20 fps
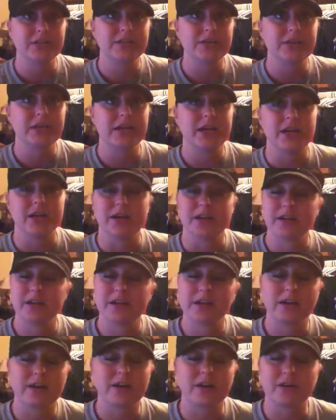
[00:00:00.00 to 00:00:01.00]
do it
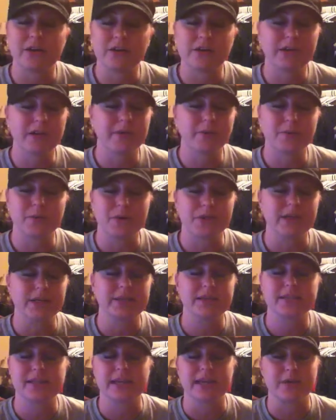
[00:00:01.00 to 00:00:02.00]
all at
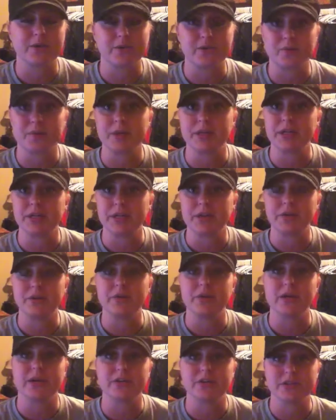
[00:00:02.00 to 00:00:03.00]
once like I normally
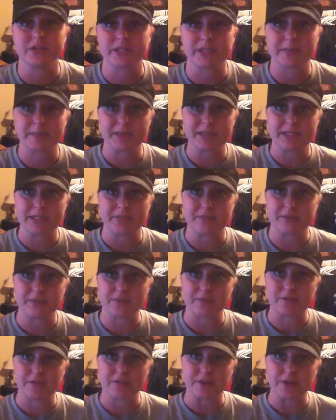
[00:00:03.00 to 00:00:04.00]
do, and just set myself
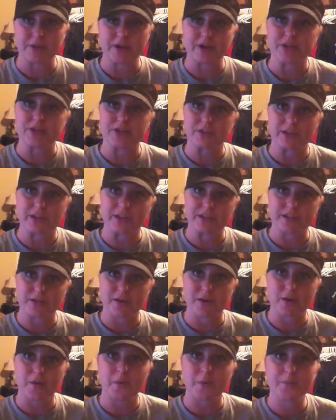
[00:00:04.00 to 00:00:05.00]
up for failure. So that's the
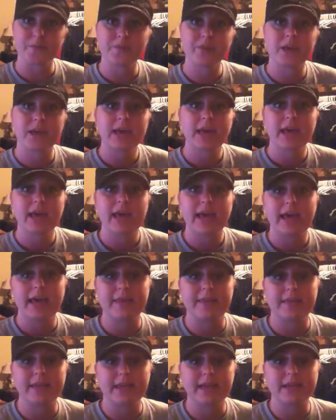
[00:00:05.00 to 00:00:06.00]
goal.
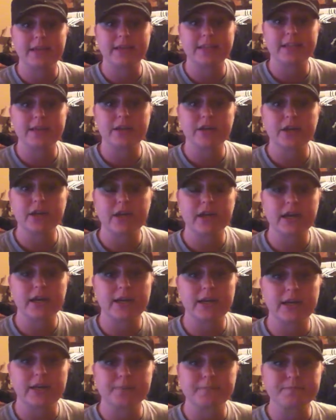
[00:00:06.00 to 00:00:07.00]
And then dinner,
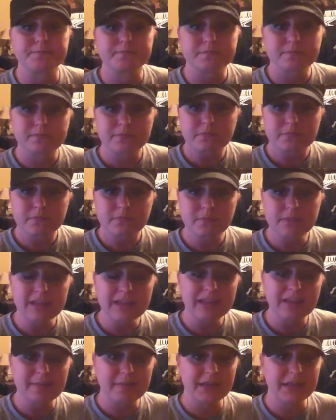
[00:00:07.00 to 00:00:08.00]

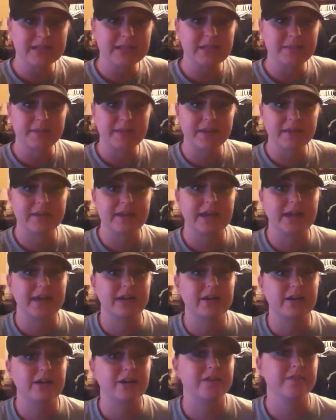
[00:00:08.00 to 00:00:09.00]
I make something that I
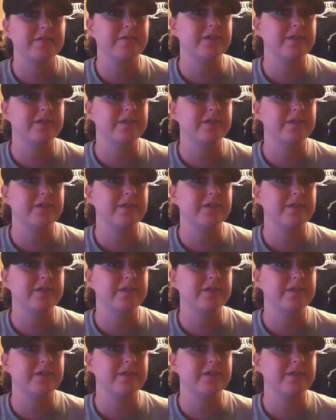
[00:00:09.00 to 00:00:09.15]
call